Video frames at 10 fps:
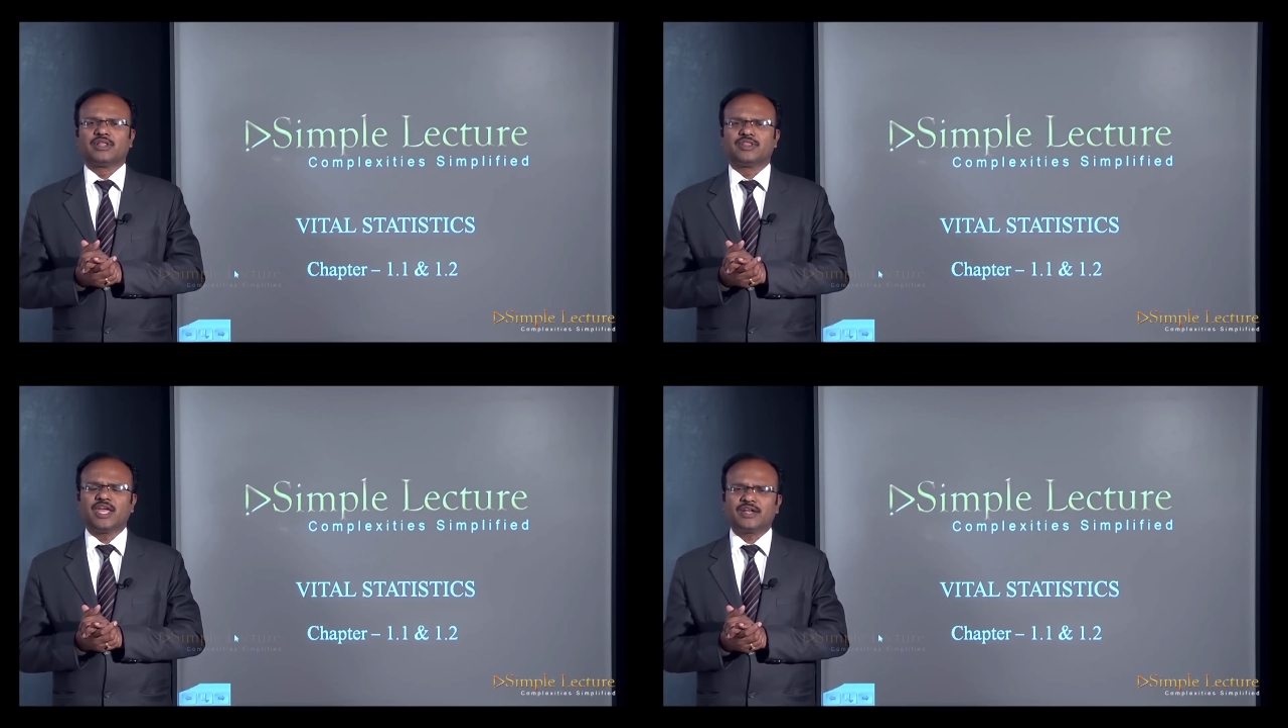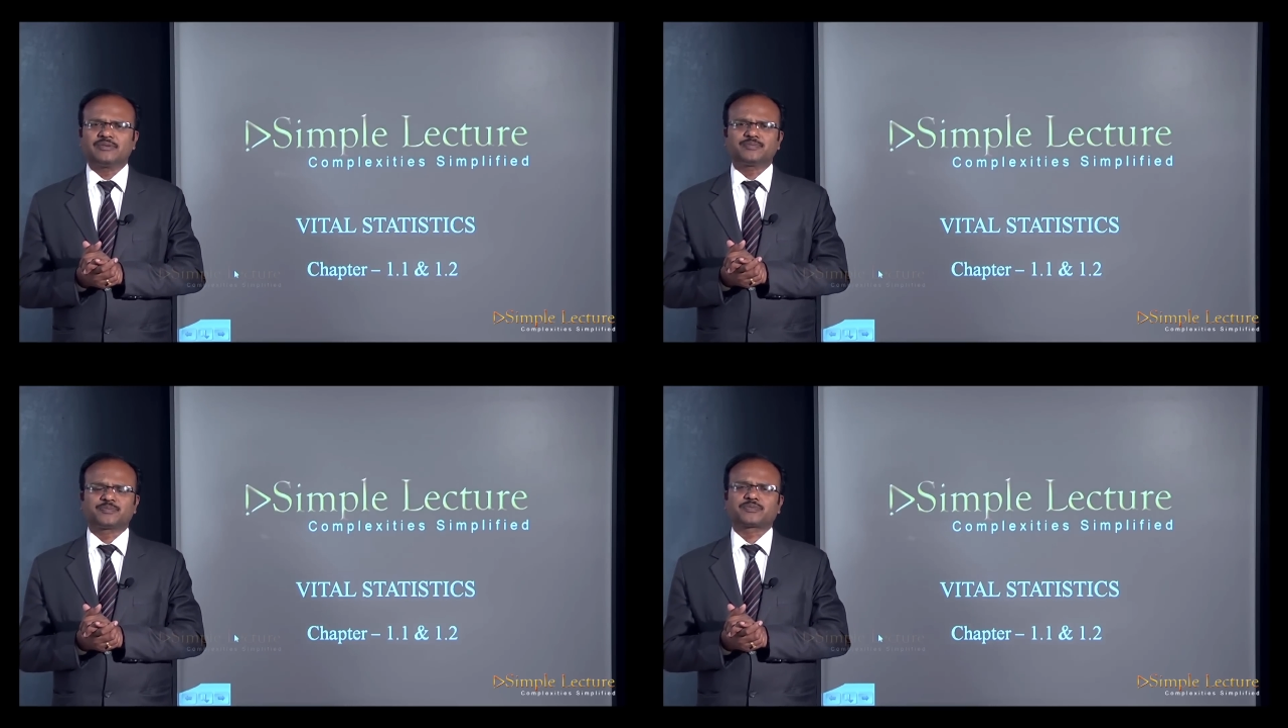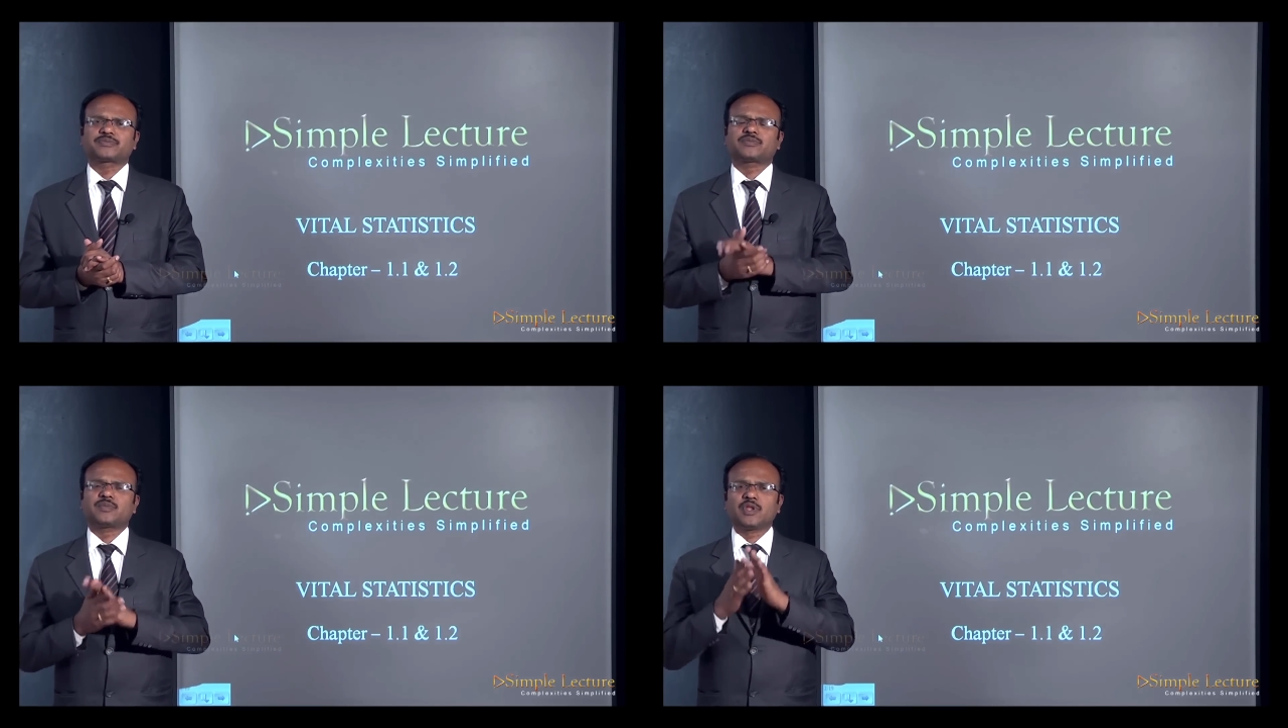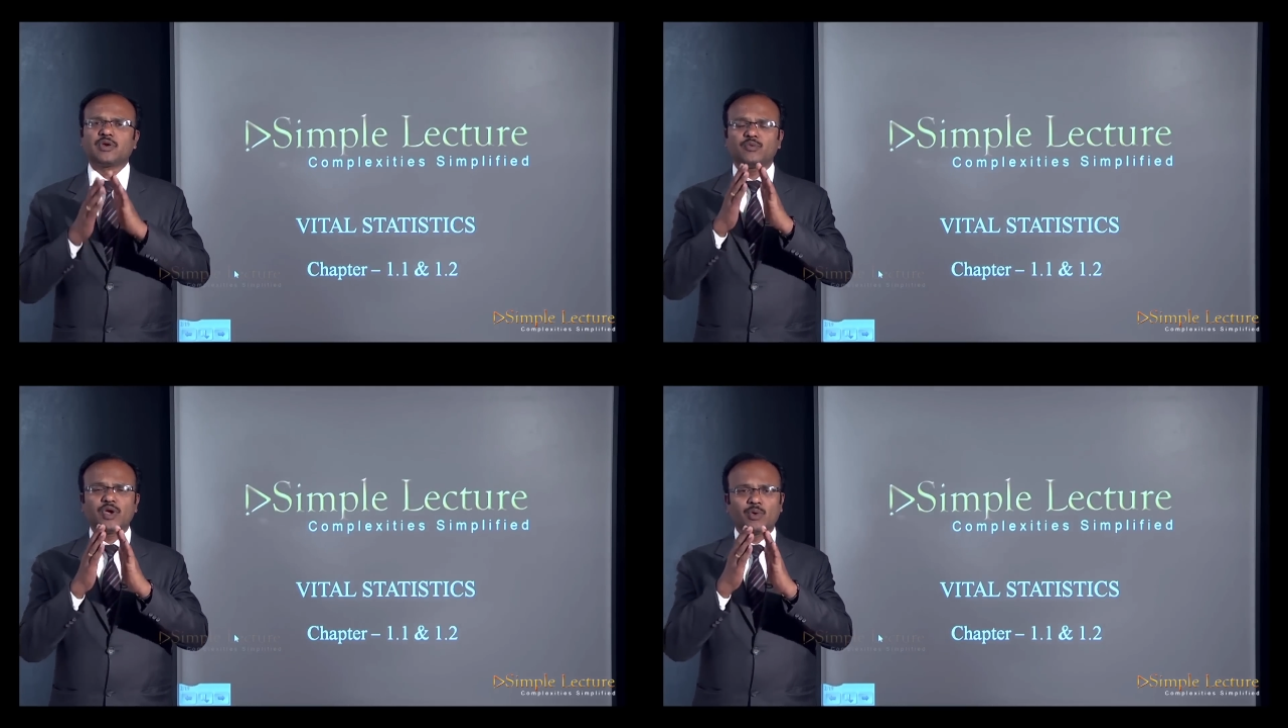Then
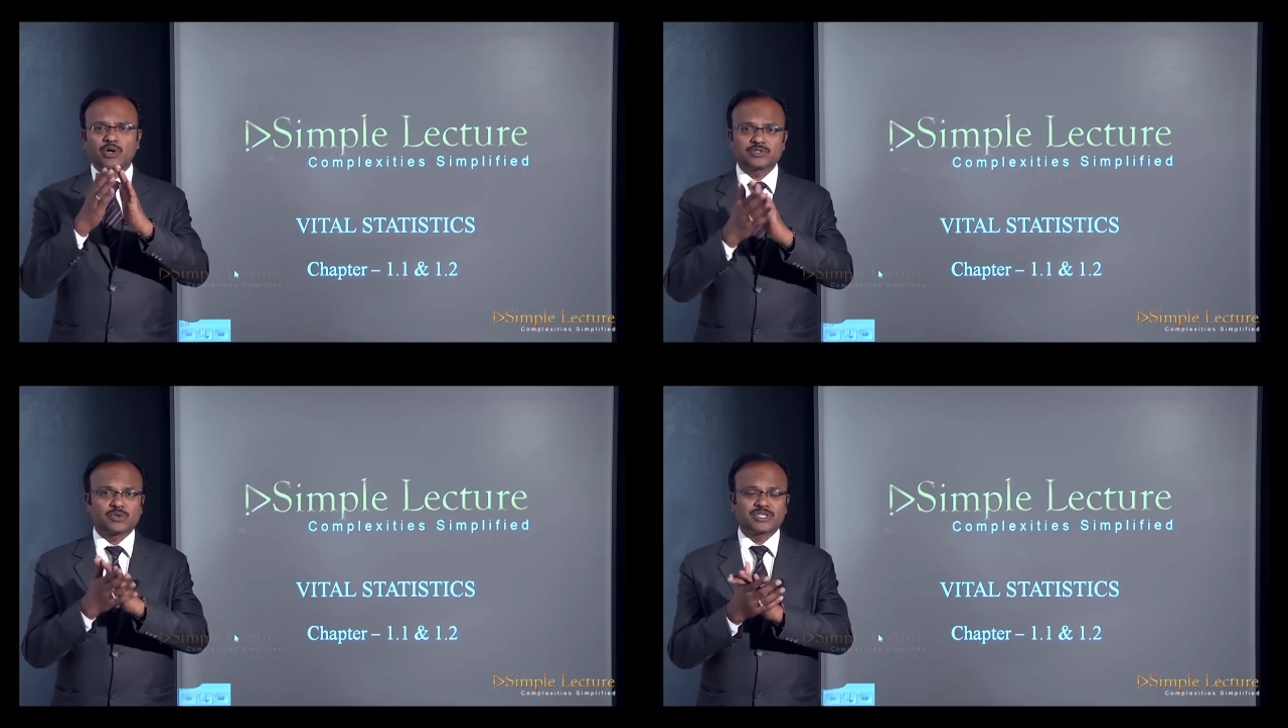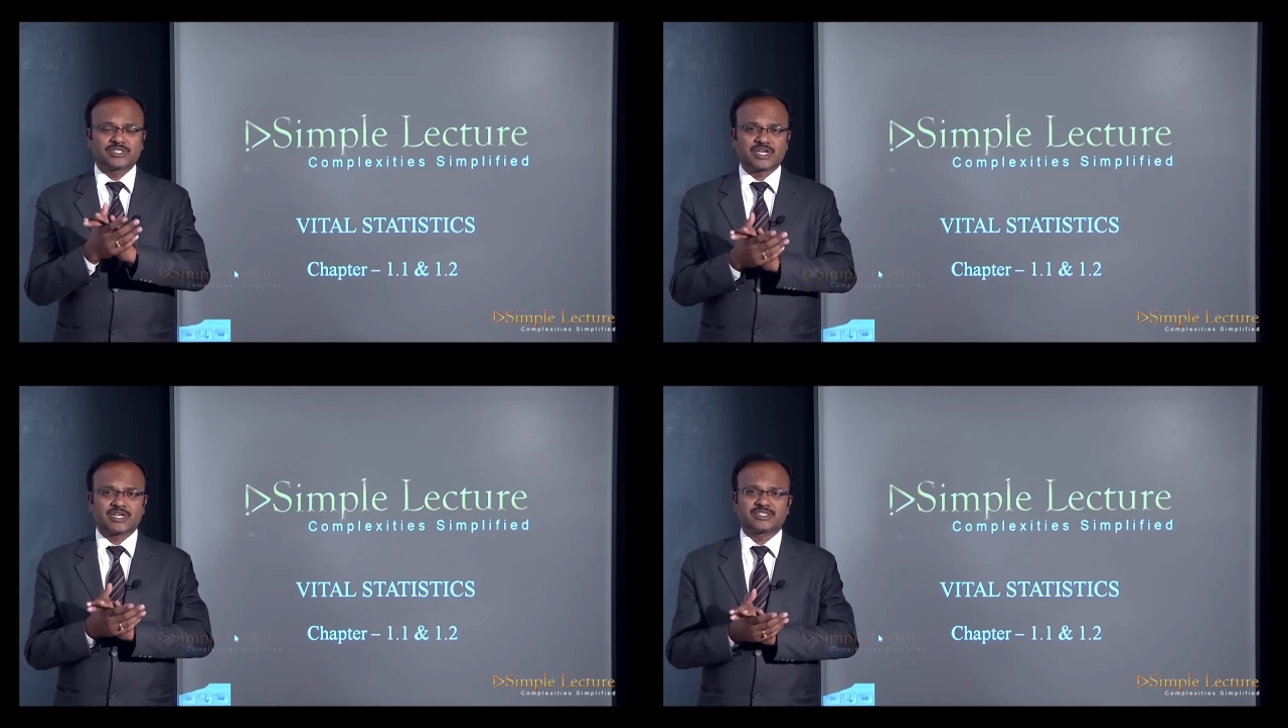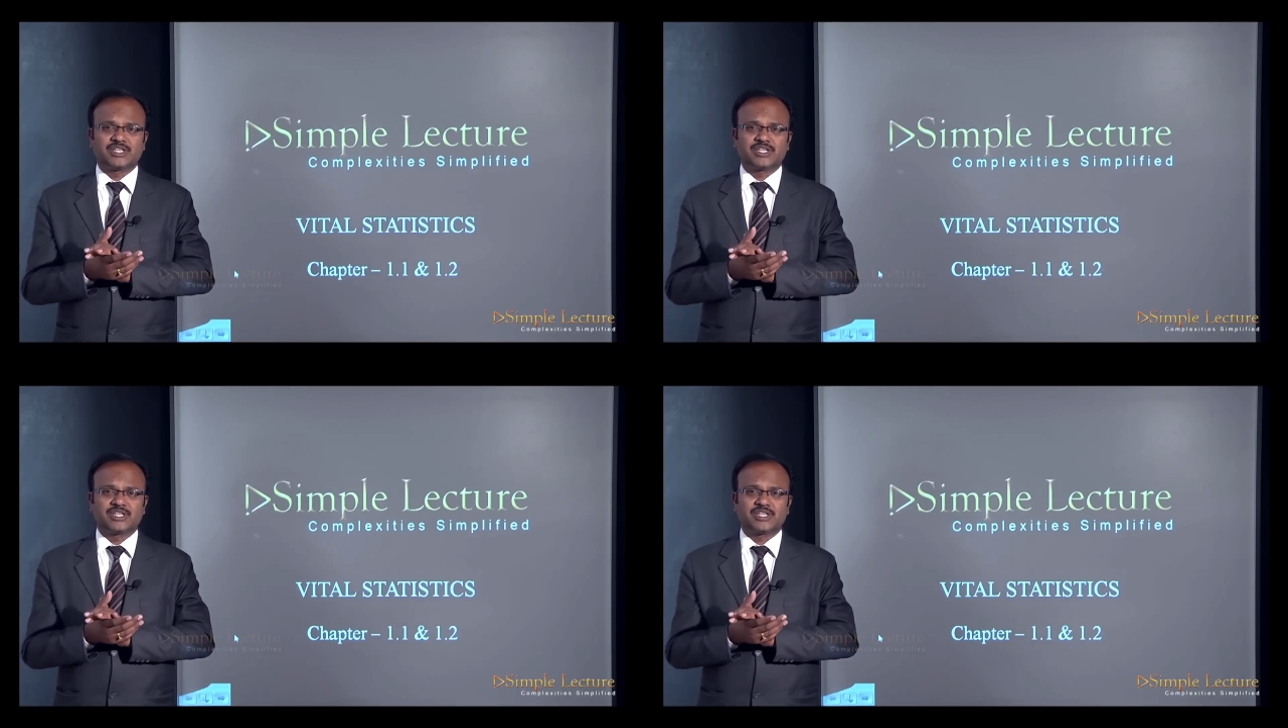we have also discussed